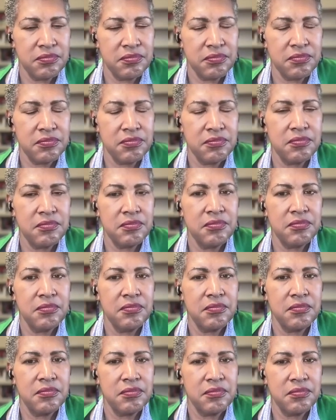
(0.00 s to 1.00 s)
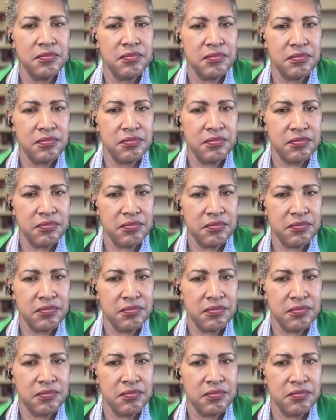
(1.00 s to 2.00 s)

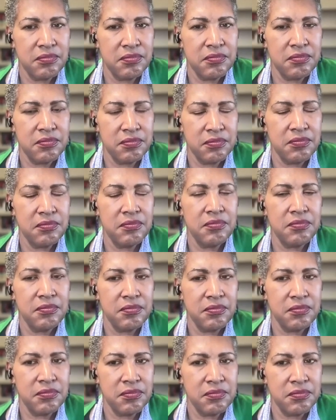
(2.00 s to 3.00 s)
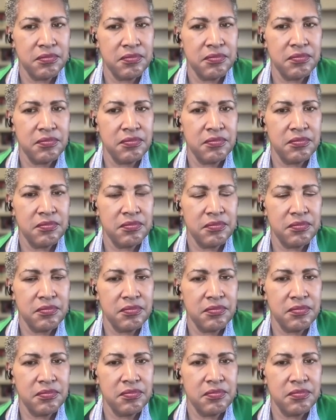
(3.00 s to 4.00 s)

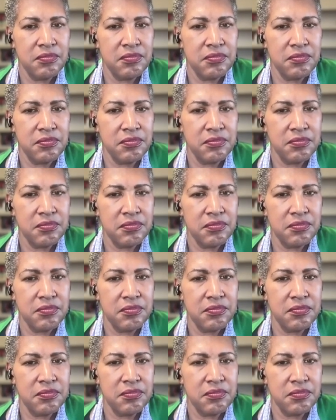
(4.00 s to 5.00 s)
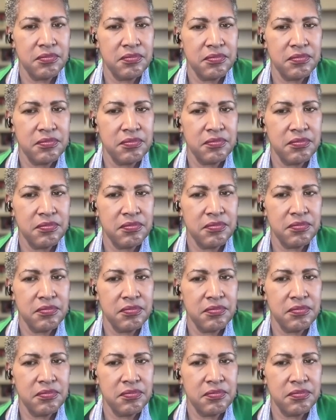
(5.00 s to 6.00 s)

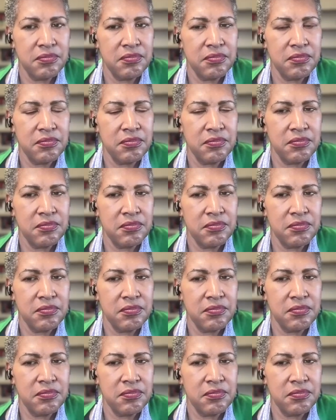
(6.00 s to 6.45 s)
This person isn't speaking.